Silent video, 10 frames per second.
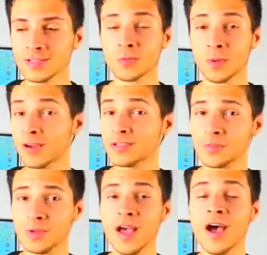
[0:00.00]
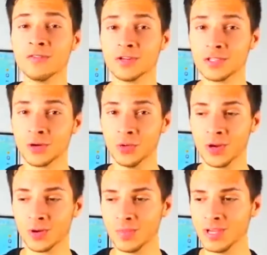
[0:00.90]
It surprises me every single
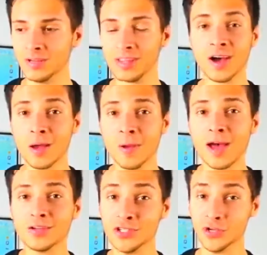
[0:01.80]
year. I mean, the iPad